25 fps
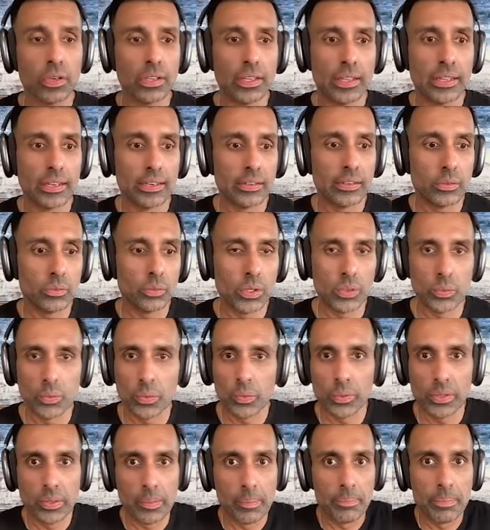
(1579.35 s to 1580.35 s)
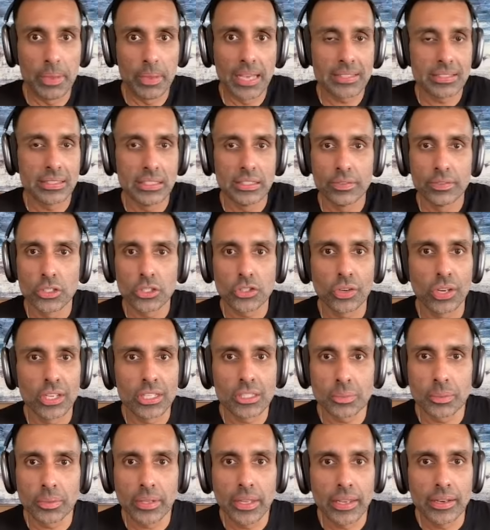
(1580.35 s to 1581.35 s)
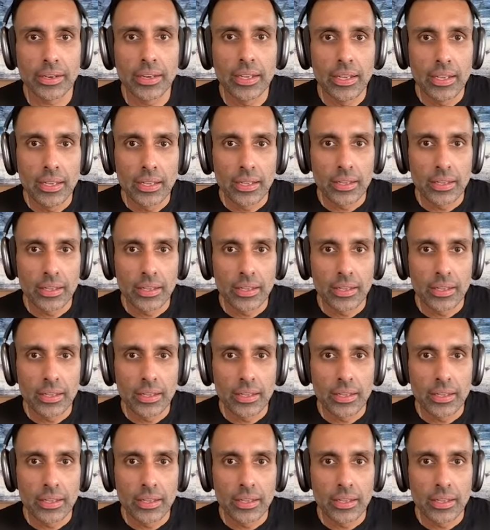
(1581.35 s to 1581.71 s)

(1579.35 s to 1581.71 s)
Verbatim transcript: And we were with the best liver transplant